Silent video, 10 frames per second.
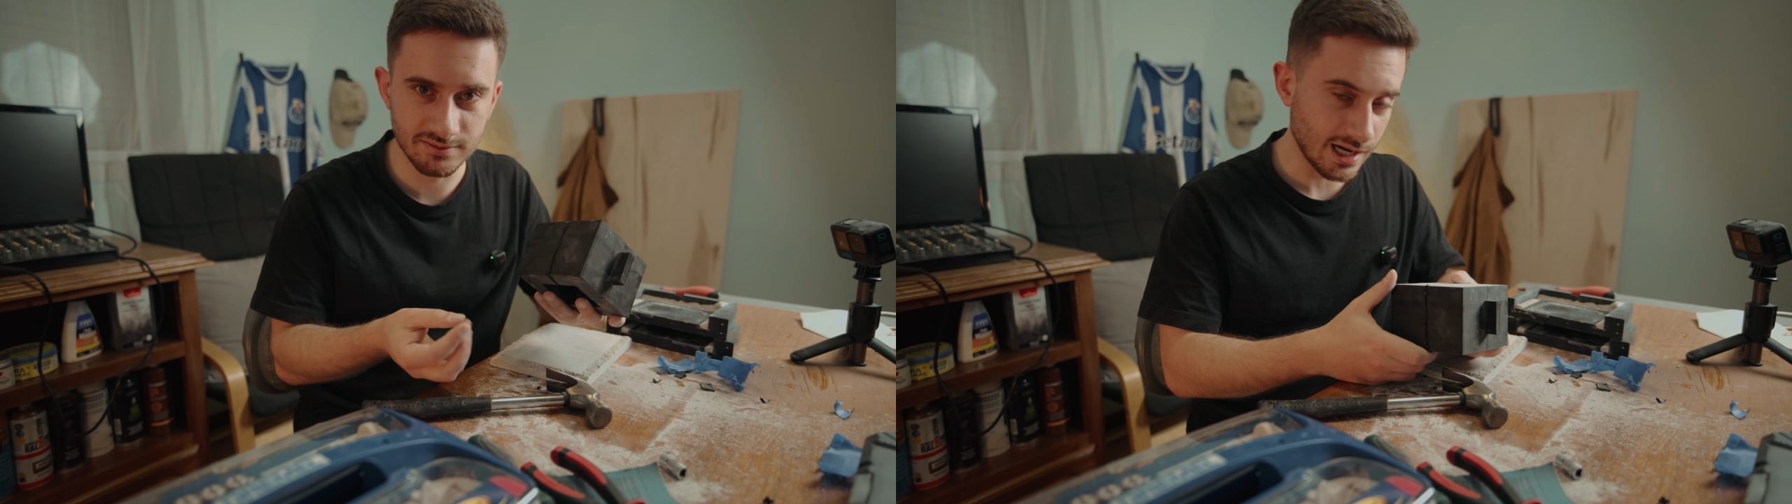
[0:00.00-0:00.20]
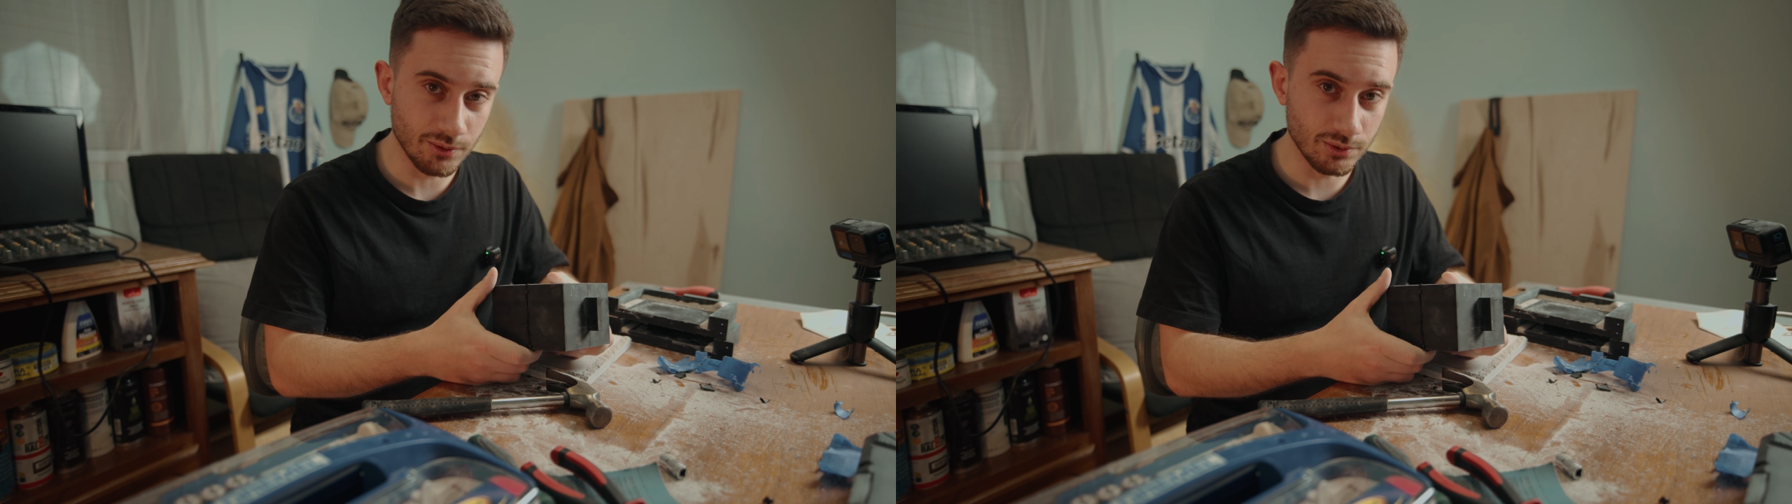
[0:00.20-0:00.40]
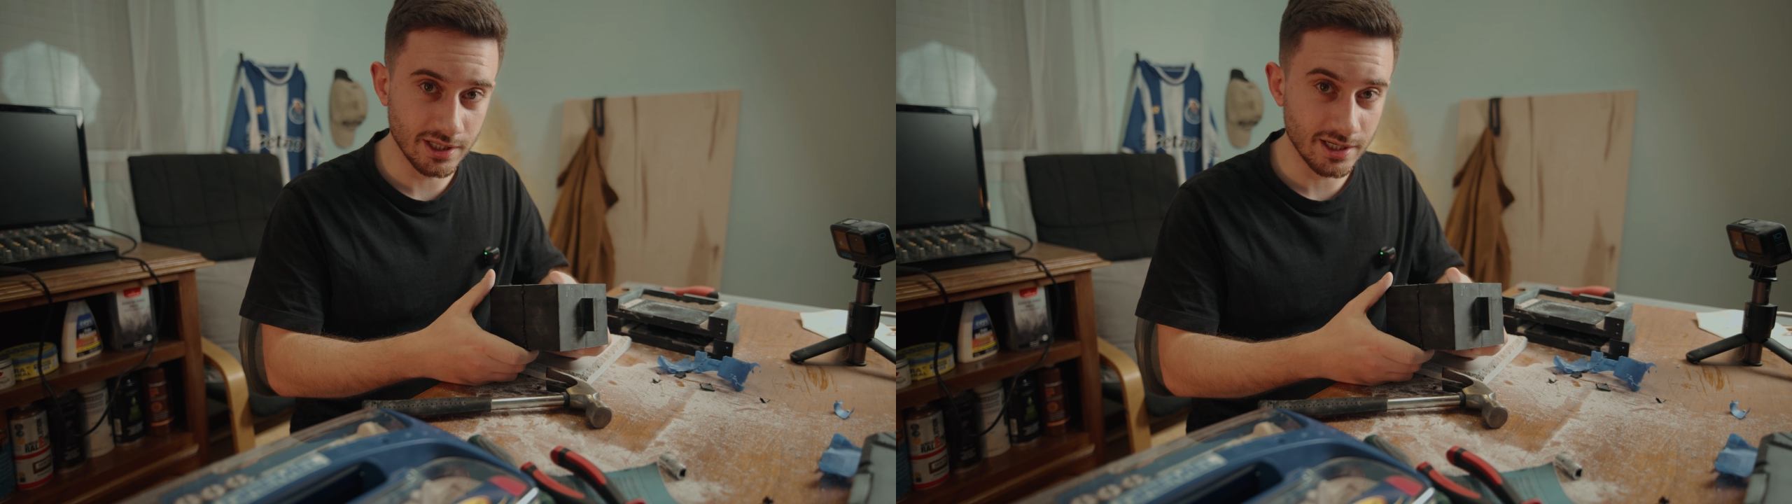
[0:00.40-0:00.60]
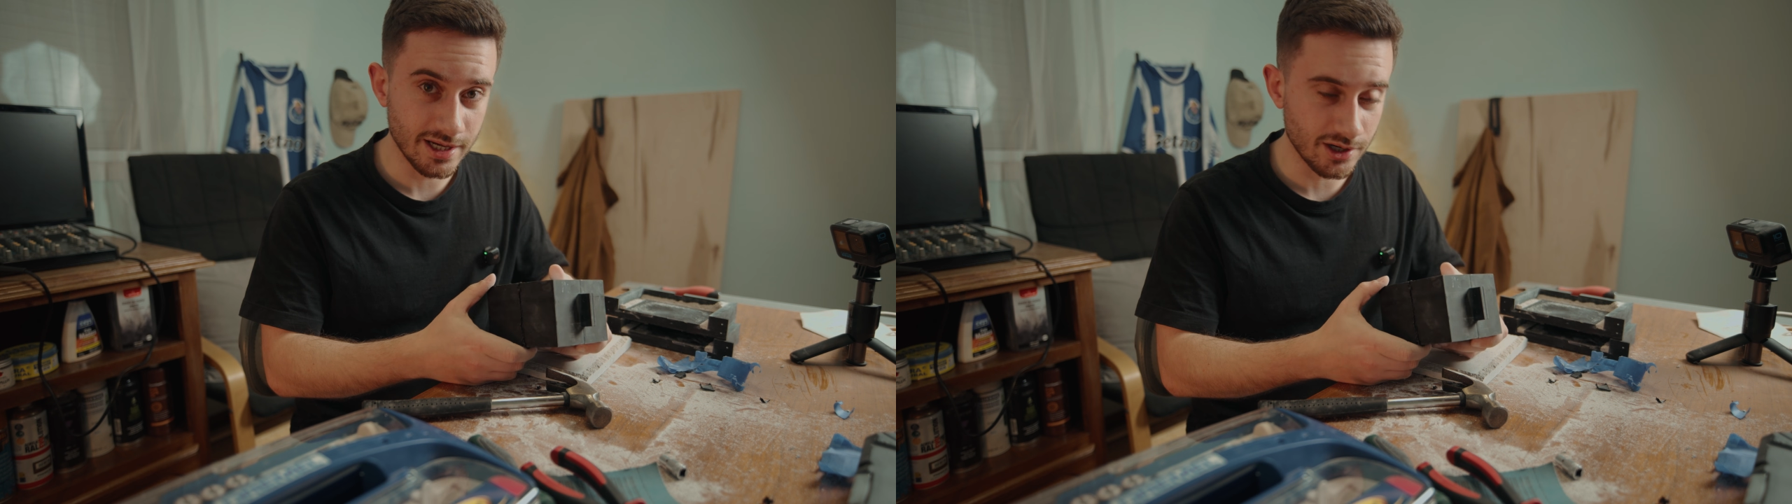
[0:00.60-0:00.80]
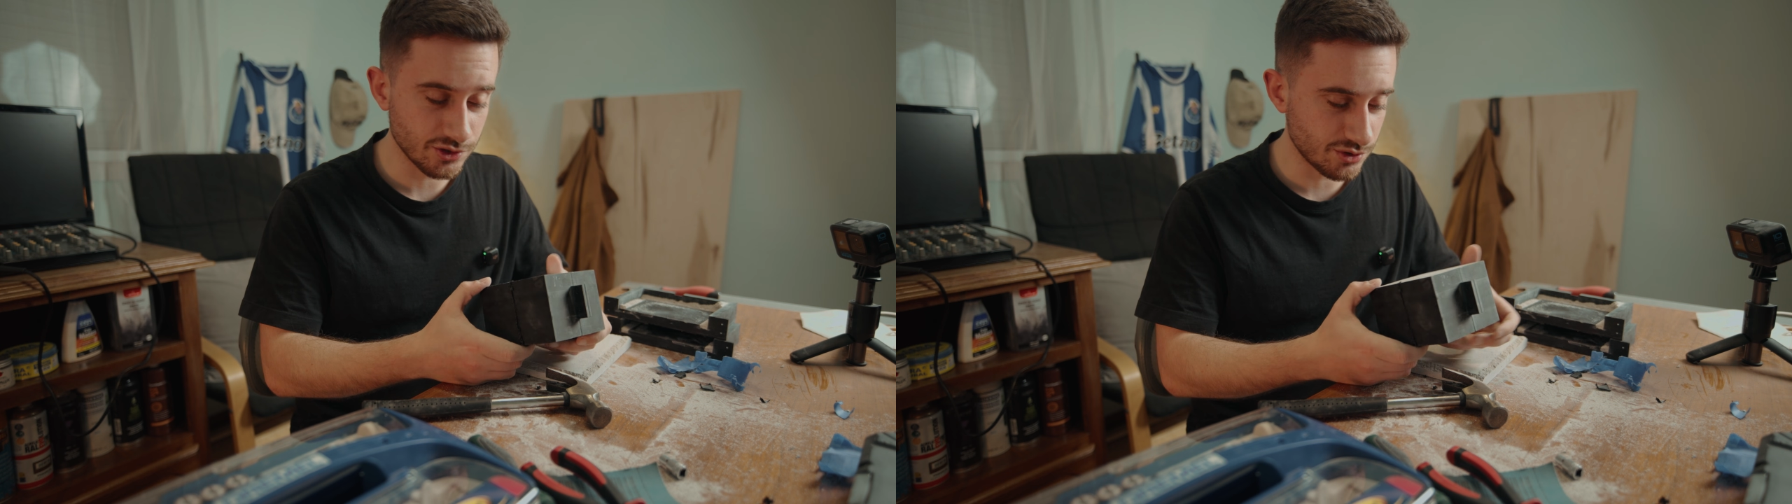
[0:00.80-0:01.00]
I will get a
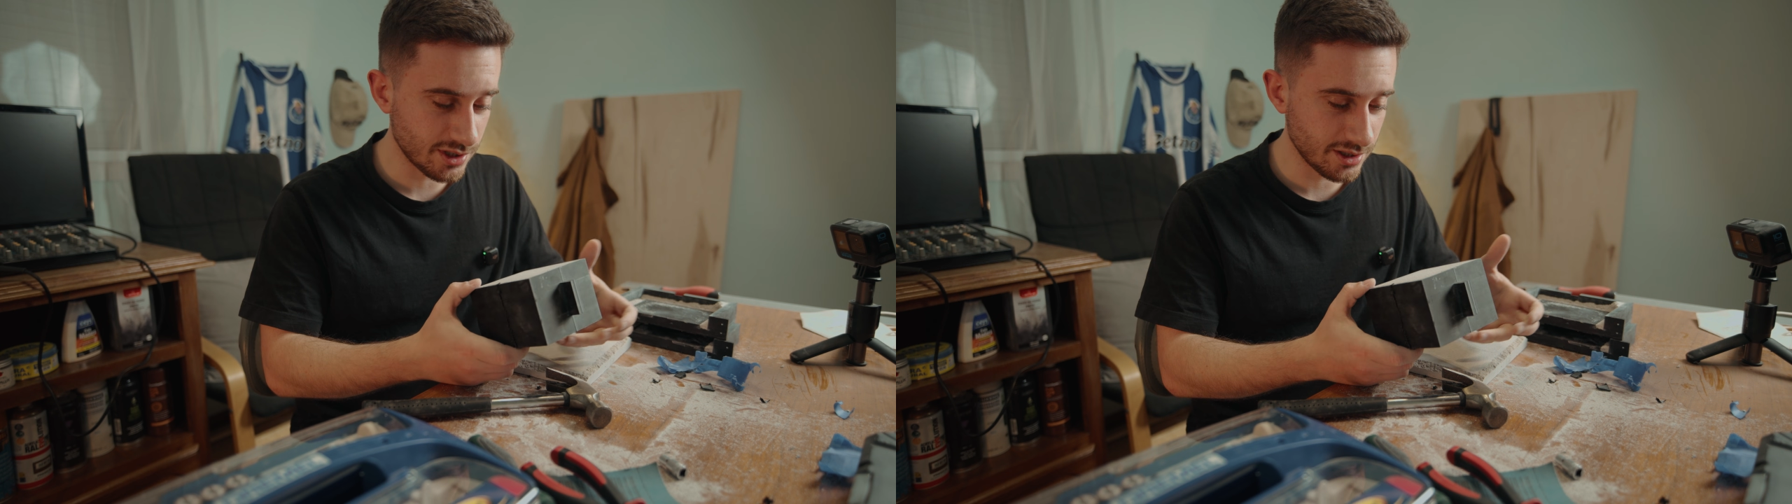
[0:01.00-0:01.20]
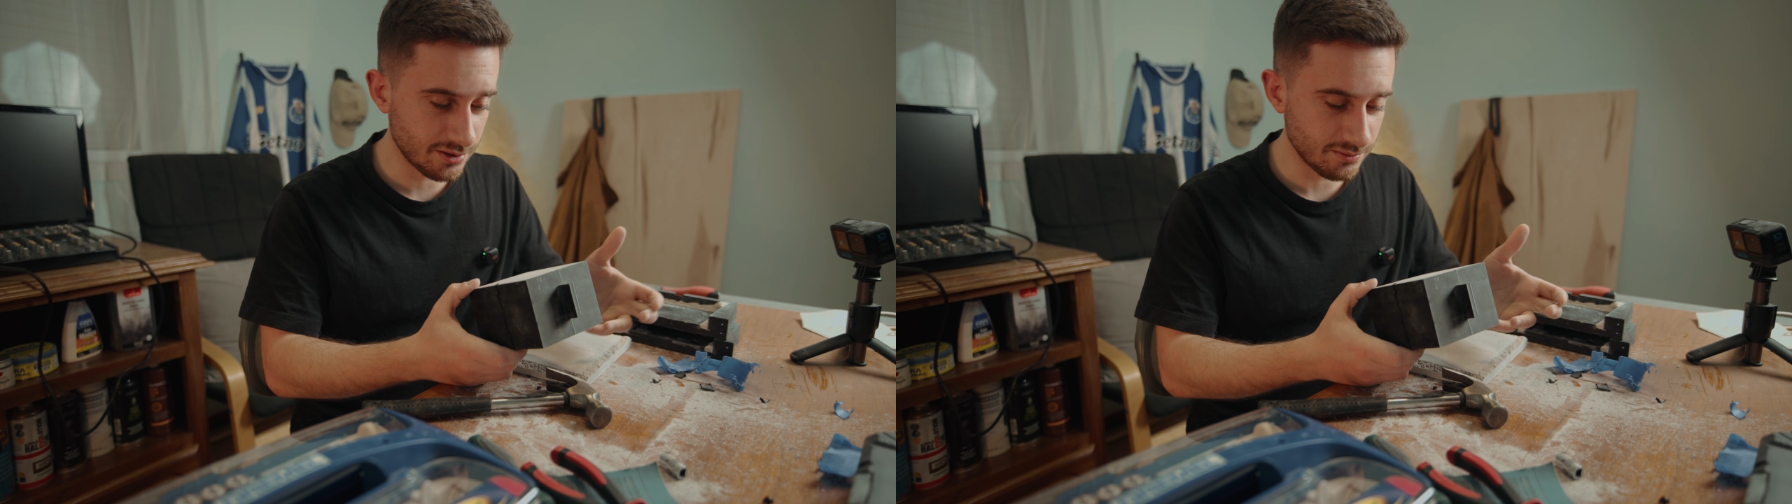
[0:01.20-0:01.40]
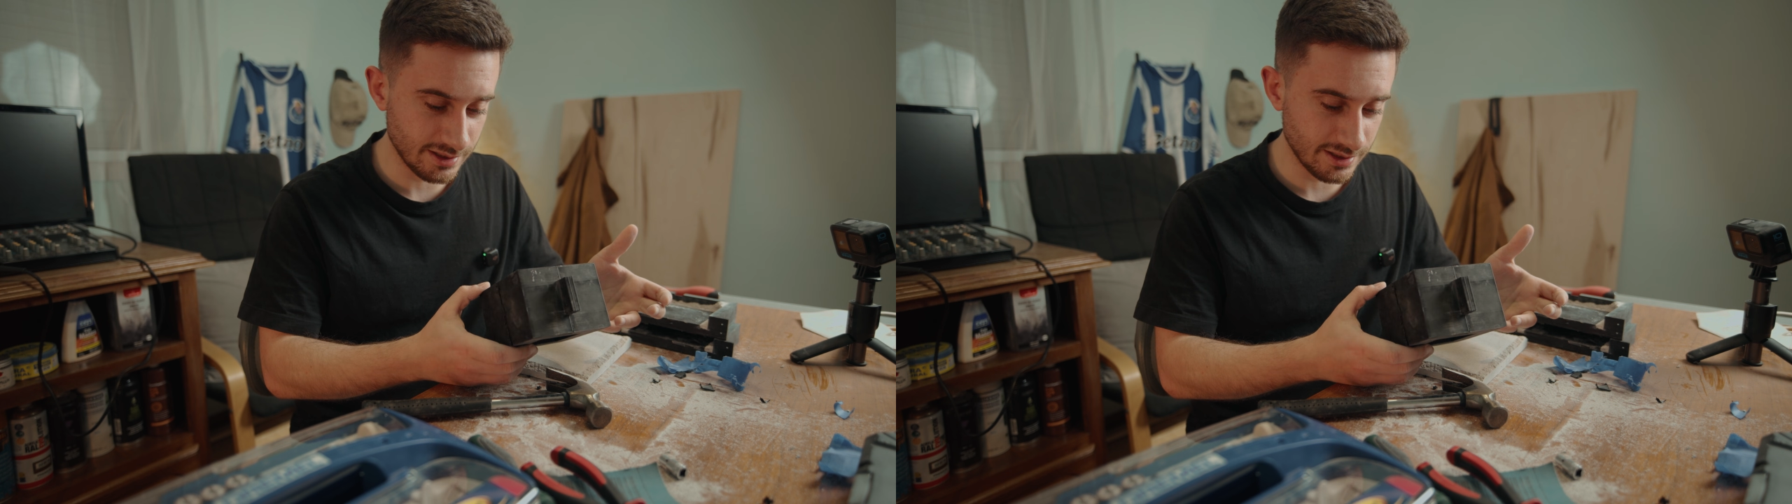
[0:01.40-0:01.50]
hairdryer